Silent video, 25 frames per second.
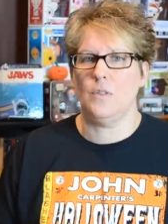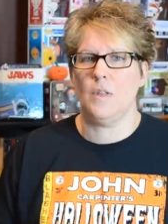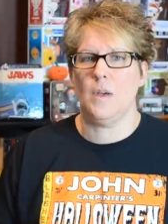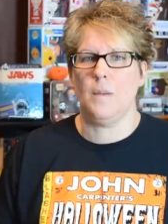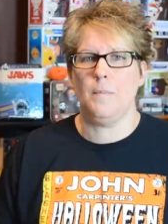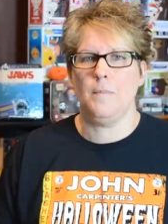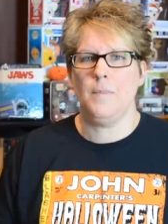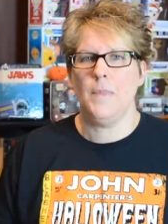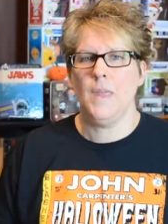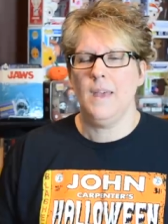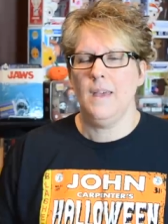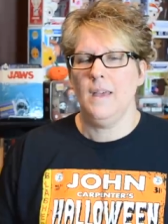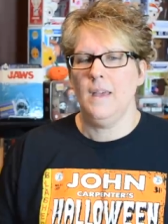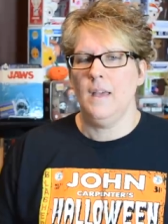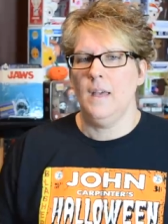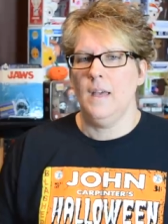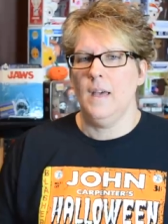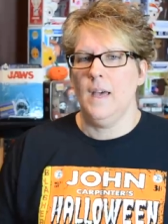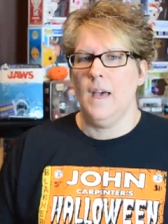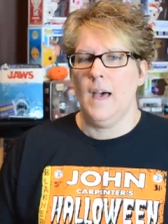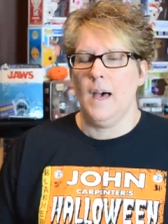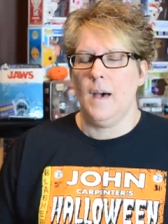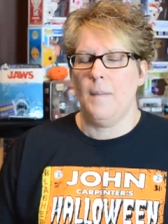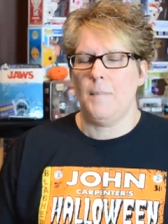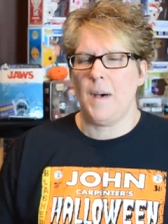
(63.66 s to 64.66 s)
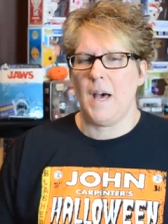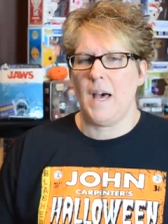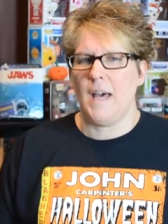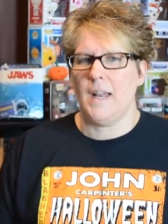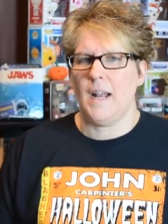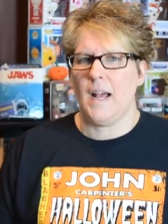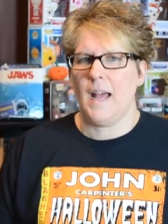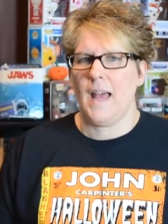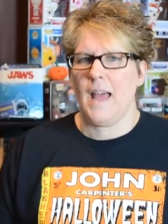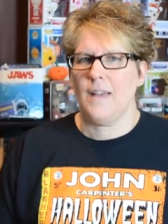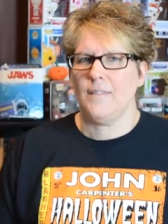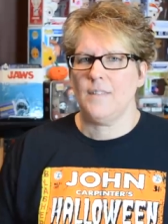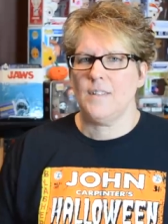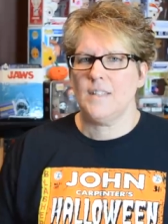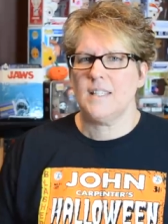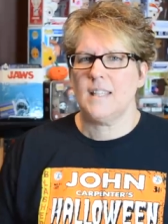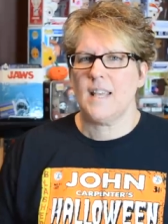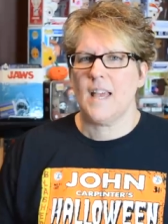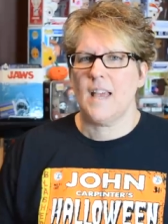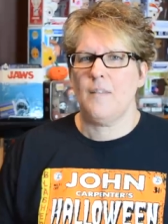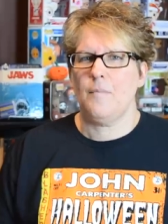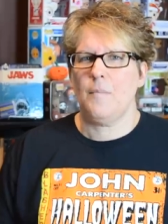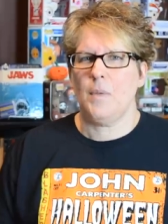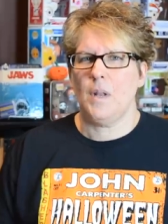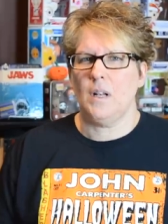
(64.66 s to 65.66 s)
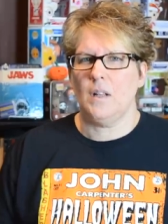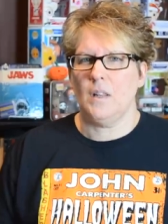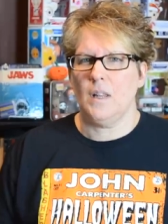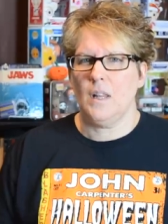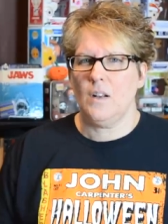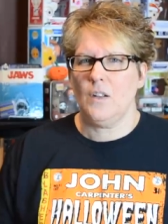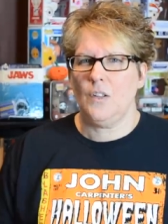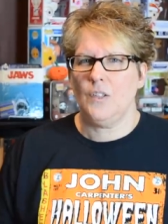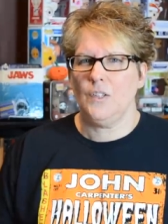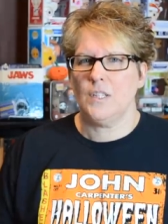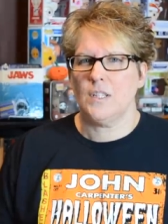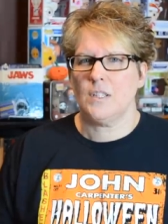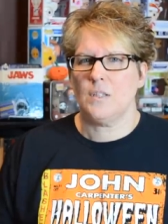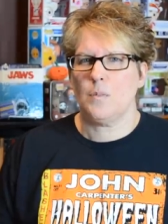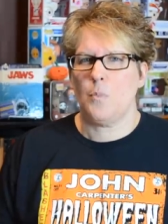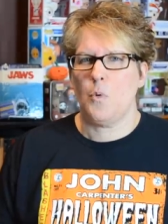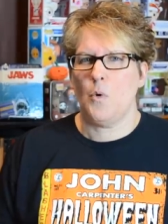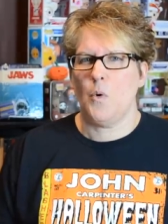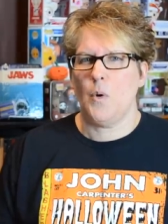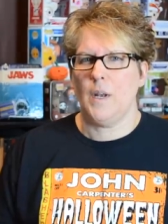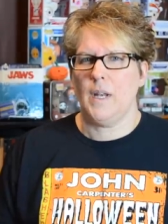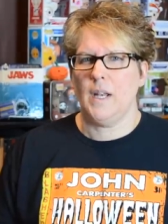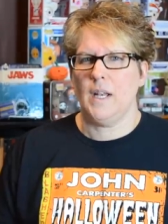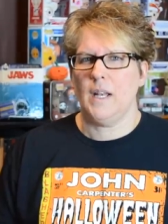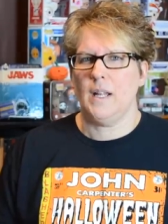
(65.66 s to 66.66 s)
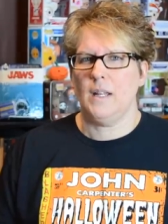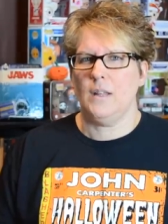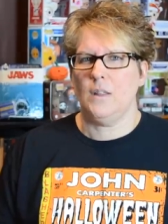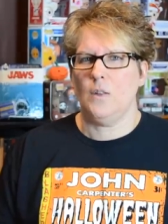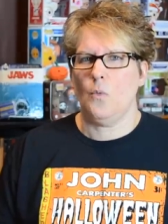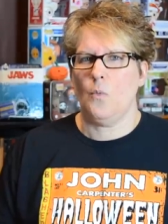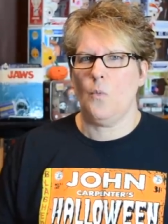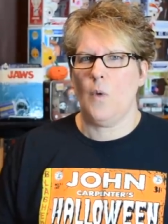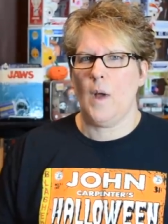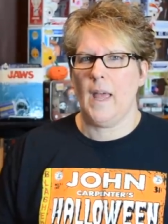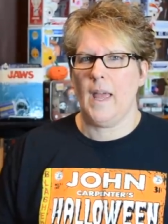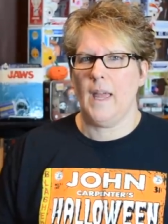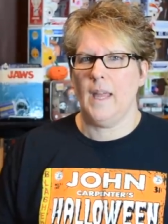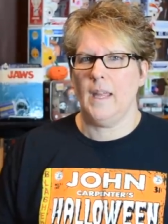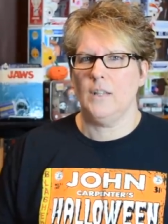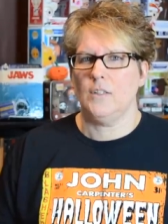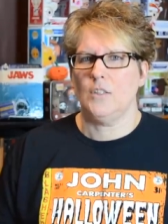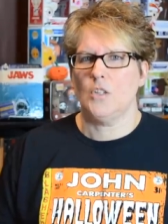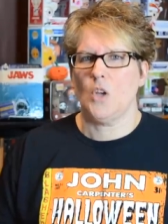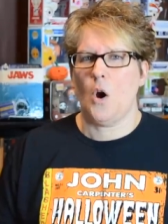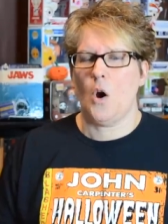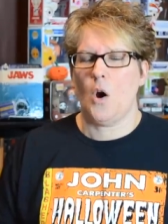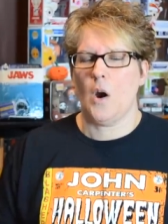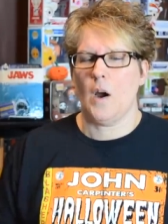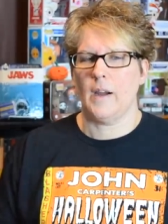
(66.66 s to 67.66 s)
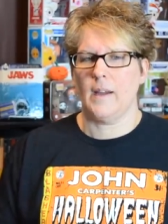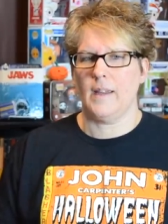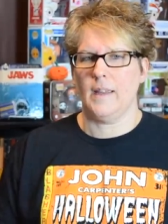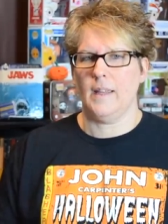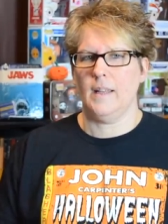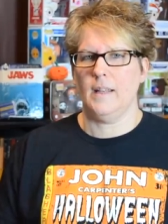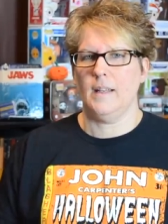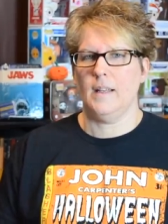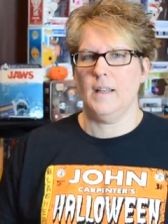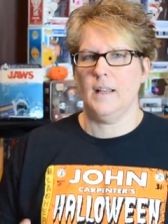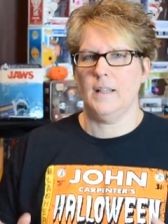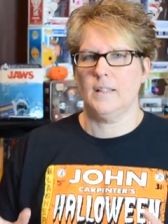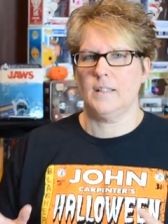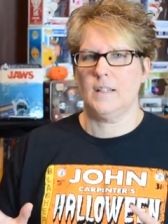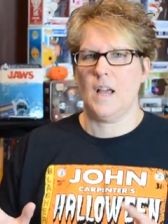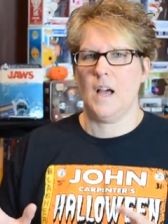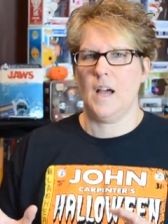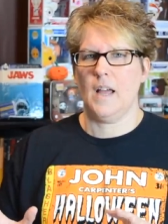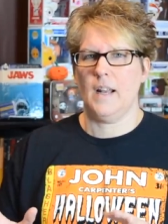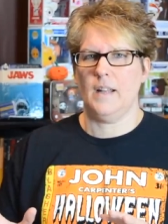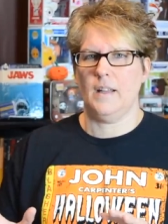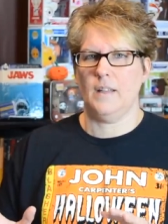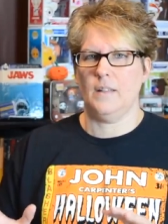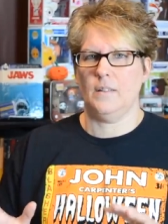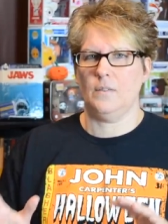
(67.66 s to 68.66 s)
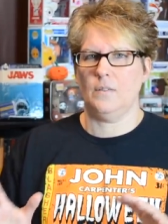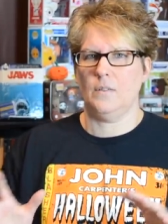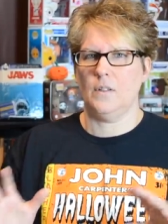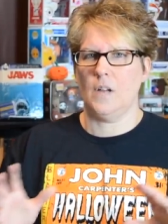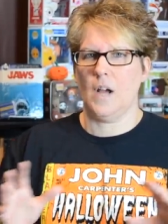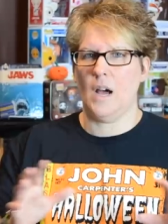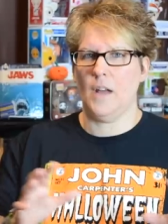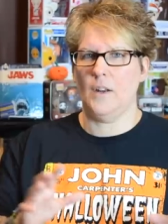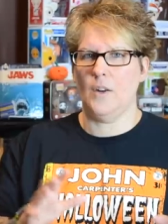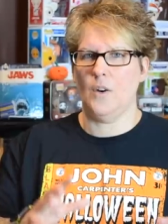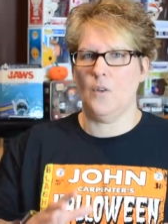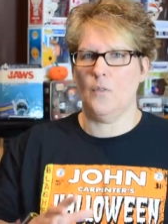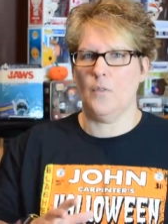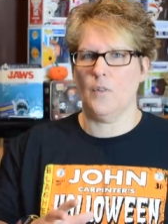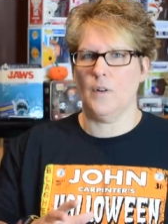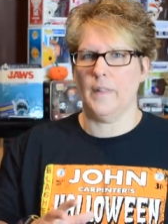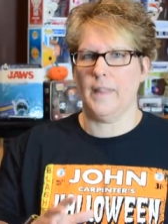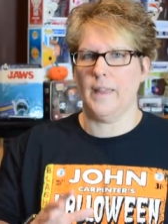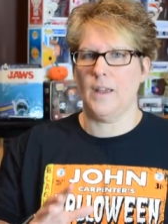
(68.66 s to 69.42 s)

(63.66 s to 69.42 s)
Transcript: them. But I have to say I've been a little disappointed in the way Target has kind of gone over.